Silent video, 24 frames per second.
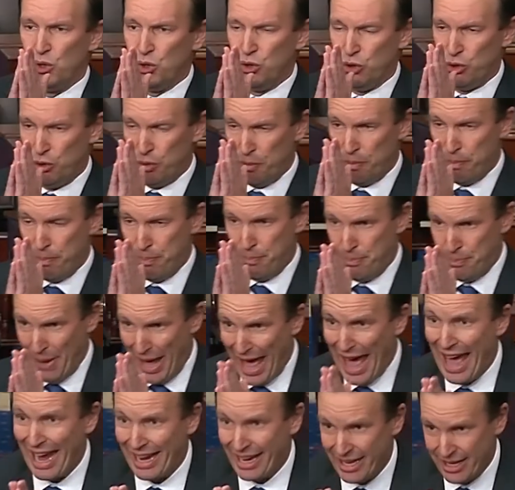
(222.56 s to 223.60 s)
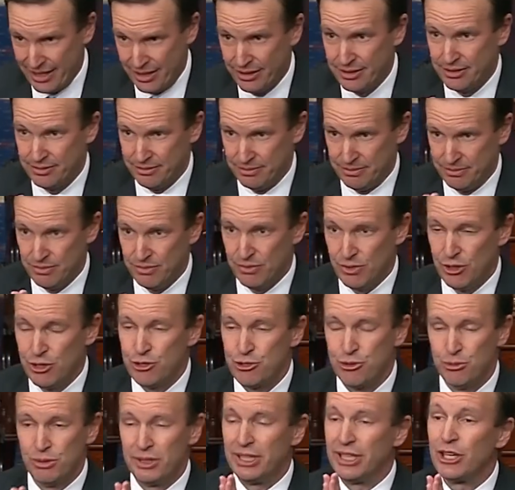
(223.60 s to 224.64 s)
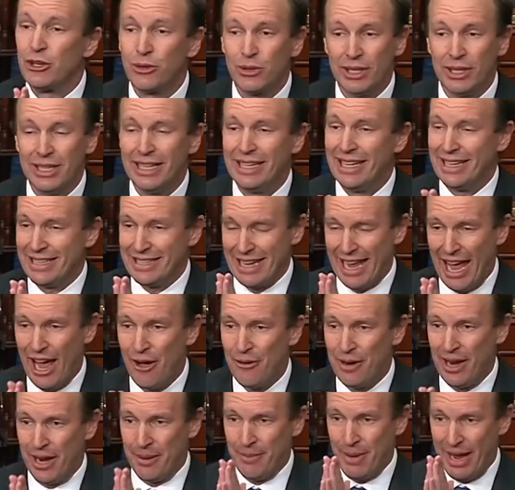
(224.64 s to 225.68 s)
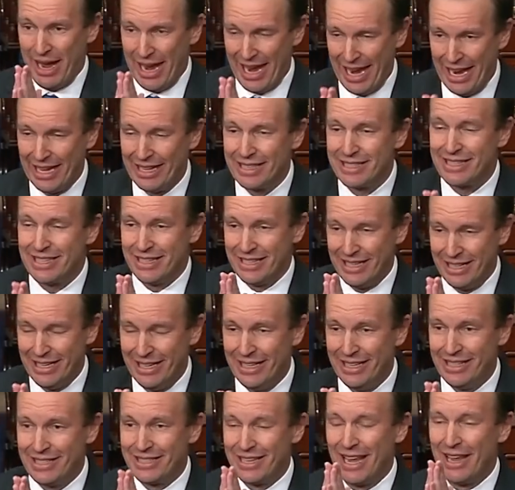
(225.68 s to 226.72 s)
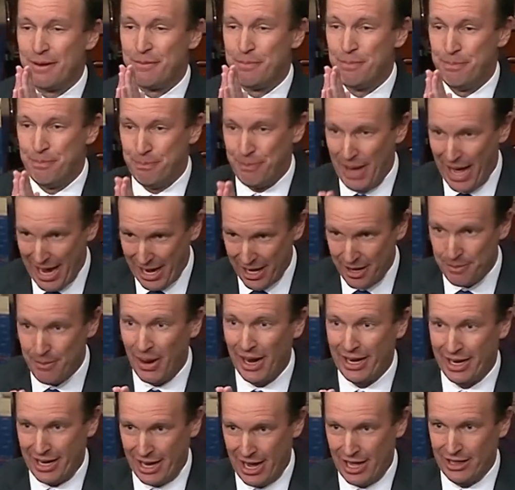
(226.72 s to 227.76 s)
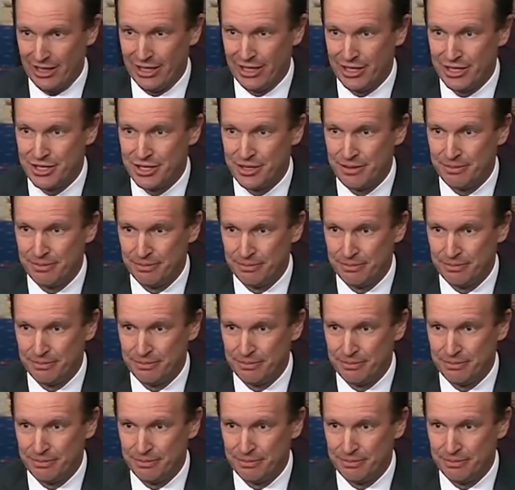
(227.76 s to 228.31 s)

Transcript: to beg, to literally get down on my hands and knees and beg my colleagues.